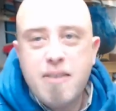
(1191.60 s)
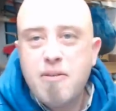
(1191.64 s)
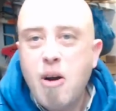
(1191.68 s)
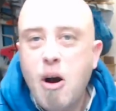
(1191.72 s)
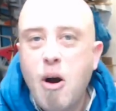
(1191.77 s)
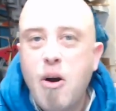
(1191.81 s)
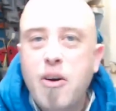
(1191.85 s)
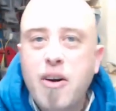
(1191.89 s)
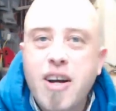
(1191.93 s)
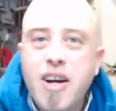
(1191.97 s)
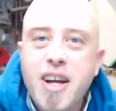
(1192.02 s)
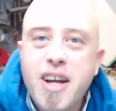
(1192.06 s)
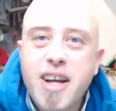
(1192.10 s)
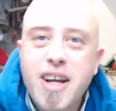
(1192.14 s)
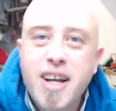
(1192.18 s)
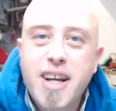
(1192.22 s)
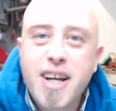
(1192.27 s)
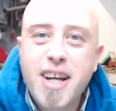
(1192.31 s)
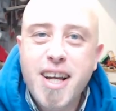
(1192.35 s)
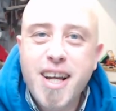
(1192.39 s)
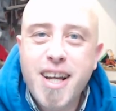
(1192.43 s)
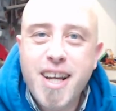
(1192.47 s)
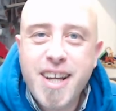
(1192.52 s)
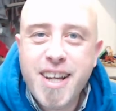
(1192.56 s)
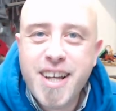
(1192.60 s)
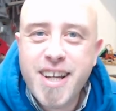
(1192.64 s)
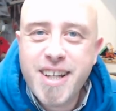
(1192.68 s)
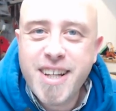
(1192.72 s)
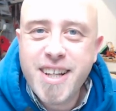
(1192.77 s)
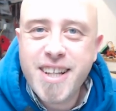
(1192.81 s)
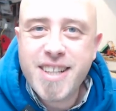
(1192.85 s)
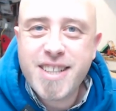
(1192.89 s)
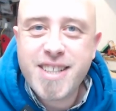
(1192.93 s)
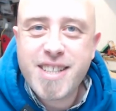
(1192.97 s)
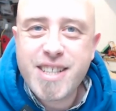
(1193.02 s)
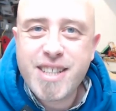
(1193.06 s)
wrong.
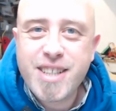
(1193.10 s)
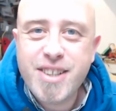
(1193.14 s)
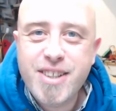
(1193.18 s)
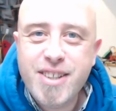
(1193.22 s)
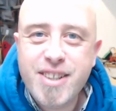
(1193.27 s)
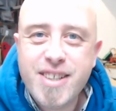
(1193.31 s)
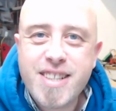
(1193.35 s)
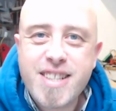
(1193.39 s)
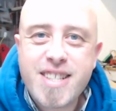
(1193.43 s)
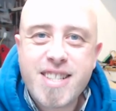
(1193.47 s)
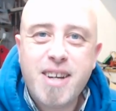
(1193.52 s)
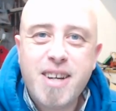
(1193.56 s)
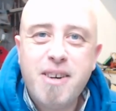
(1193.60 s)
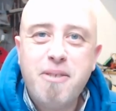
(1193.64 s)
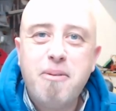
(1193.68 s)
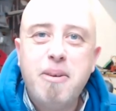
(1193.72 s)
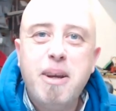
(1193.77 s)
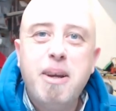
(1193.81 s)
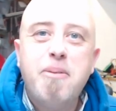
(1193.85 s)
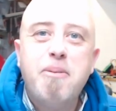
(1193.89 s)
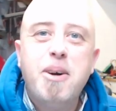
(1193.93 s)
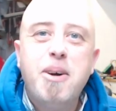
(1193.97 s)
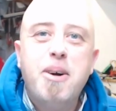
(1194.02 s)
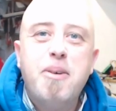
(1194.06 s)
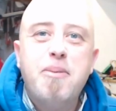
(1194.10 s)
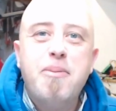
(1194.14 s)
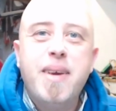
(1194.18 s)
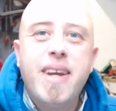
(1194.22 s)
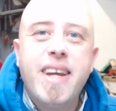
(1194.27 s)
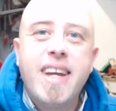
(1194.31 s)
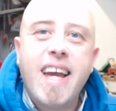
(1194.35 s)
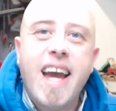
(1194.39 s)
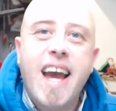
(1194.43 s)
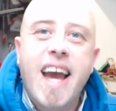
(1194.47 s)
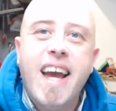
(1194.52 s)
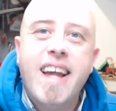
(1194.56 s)
short. So we will be
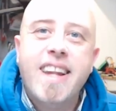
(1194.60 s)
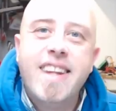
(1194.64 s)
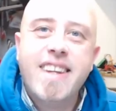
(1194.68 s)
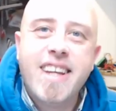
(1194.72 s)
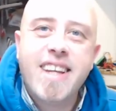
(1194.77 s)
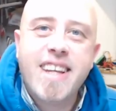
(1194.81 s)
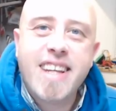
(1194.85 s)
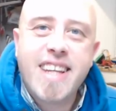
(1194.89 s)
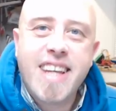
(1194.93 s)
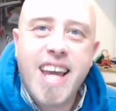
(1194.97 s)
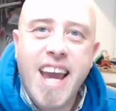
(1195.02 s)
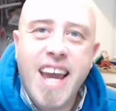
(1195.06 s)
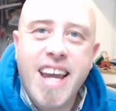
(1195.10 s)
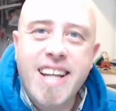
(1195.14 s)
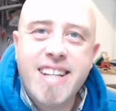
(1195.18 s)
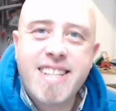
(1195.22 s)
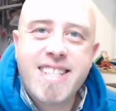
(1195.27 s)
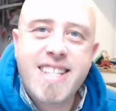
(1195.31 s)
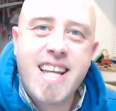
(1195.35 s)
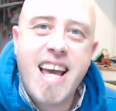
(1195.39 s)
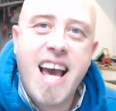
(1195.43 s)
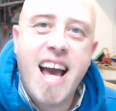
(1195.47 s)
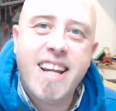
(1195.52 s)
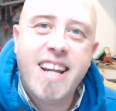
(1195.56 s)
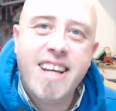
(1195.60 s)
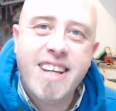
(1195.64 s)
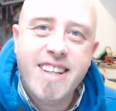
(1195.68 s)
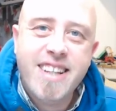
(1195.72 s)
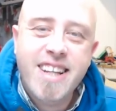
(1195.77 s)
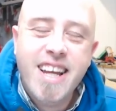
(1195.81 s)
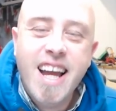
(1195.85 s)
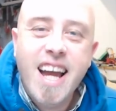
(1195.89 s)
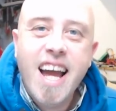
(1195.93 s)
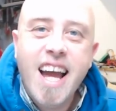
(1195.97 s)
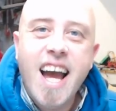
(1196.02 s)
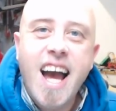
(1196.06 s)
getting the gay Talon
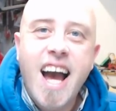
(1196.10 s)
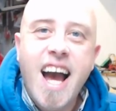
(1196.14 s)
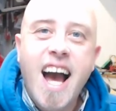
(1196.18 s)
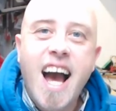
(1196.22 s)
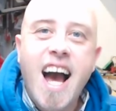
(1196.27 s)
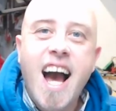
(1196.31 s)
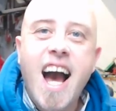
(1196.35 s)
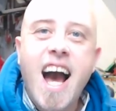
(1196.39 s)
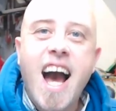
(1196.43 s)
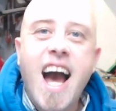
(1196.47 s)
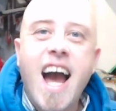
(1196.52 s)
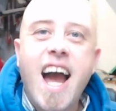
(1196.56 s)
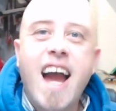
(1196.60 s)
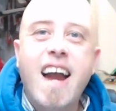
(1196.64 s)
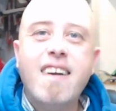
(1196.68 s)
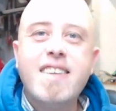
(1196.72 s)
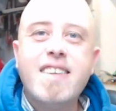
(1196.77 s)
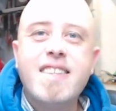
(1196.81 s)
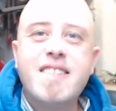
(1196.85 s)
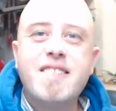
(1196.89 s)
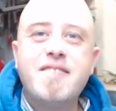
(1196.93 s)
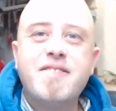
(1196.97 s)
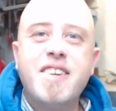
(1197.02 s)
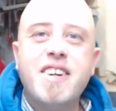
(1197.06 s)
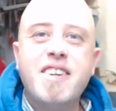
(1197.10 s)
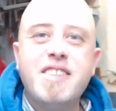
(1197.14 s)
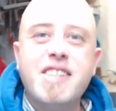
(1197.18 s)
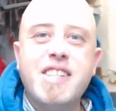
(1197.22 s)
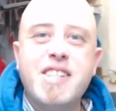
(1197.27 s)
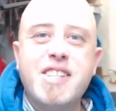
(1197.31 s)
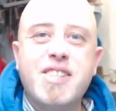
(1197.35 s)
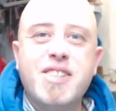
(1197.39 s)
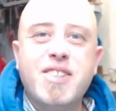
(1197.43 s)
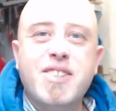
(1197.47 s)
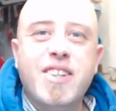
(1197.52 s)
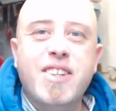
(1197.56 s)
out very
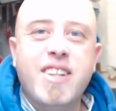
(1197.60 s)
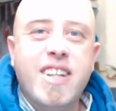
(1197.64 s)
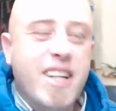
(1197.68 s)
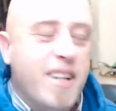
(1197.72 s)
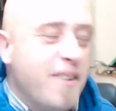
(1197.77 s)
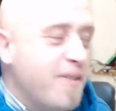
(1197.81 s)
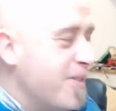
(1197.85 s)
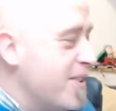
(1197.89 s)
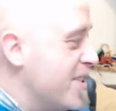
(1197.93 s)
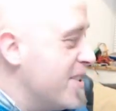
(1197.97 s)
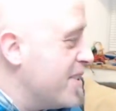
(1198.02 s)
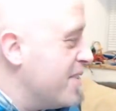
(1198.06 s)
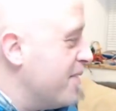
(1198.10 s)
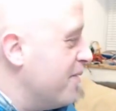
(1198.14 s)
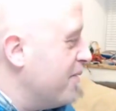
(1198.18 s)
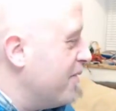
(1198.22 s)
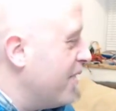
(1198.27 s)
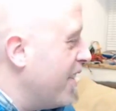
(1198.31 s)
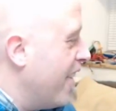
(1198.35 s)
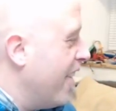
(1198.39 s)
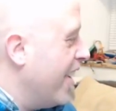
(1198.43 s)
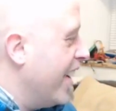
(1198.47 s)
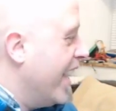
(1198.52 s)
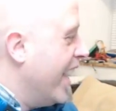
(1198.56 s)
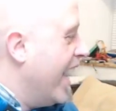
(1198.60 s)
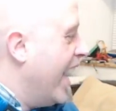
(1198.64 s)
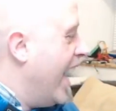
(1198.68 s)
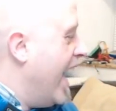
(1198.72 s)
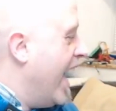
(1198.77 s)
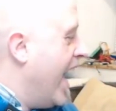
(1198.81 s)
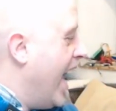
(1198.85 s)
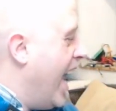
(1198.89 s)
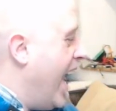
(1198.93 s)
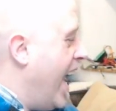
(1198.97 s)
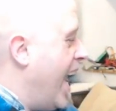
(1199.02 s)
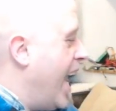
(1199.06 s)
shortly for some very
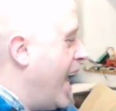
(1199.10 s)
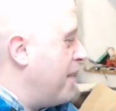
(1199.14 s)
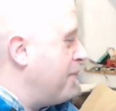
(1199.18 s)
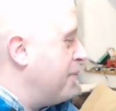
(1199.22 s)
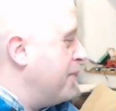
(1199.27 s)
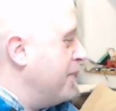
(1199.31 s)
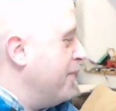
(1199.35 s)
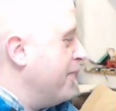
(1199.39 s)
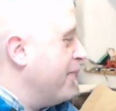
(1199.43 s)
happy